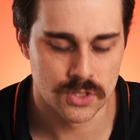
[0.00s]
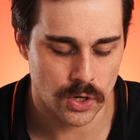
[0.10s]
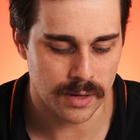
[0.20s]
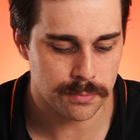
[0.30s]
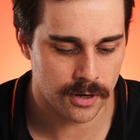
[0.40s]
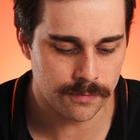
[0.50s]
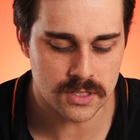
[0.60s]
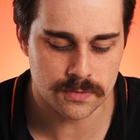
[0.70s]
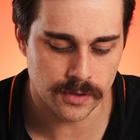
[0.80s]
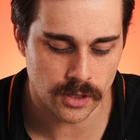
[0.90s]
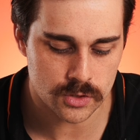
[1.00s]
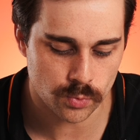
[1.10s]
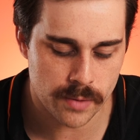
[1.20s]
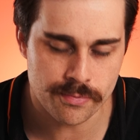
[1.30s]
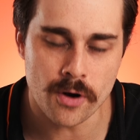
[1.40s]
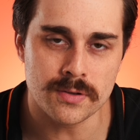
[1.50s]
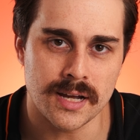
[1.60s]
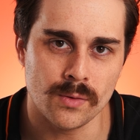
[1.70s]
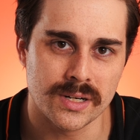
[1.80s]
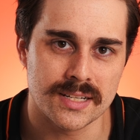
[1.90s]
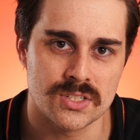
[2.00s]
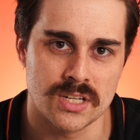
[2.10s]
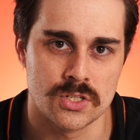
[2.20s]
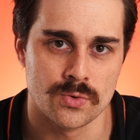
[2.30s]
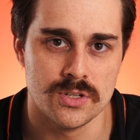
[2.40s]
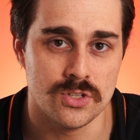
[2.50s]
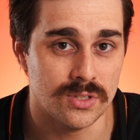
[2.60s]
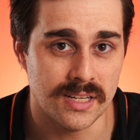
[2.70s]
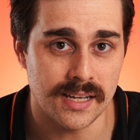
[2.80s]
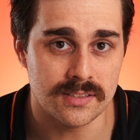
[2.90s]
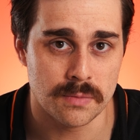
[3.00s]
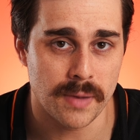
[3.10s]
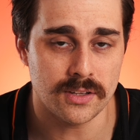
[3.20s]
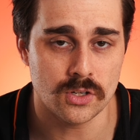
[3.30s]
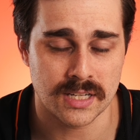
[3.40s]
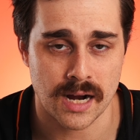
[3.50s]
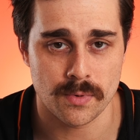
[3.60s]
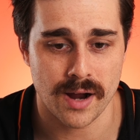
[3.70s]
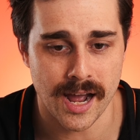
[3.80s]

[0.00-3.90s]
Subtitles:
So in previous videos, we broke down what accessories you'd need to make your camera